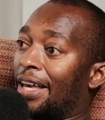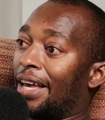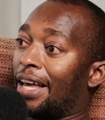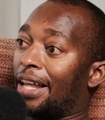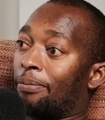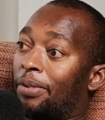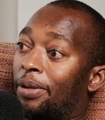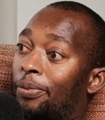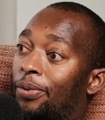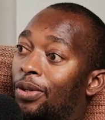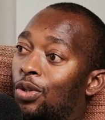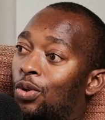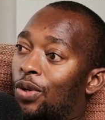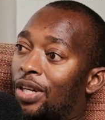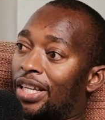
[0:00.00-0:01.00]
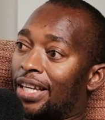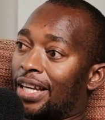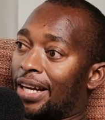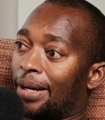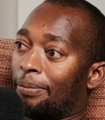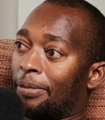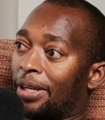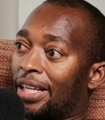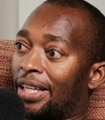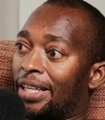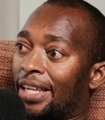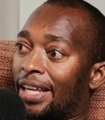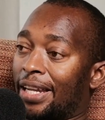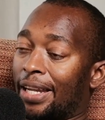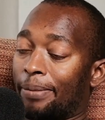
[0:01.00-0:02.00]
And people usually come in
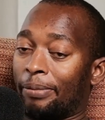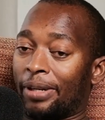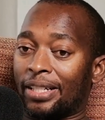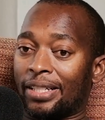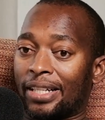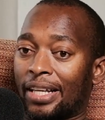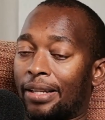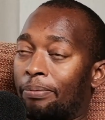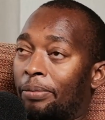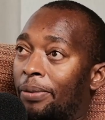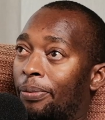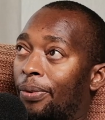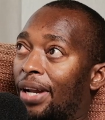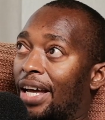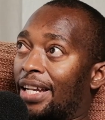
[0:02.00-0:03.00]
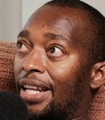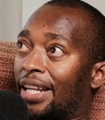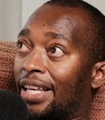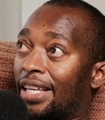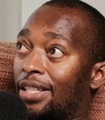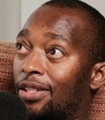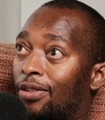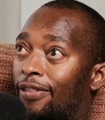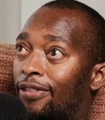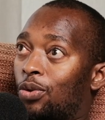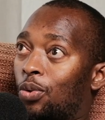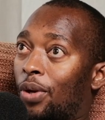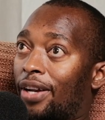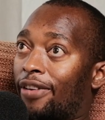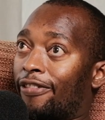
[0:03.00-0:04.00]
their numbers, and people under the ages of
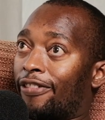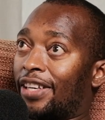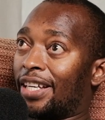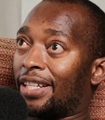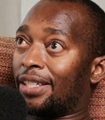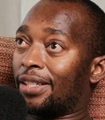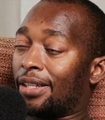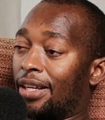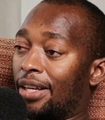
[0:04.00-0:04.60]
12 years,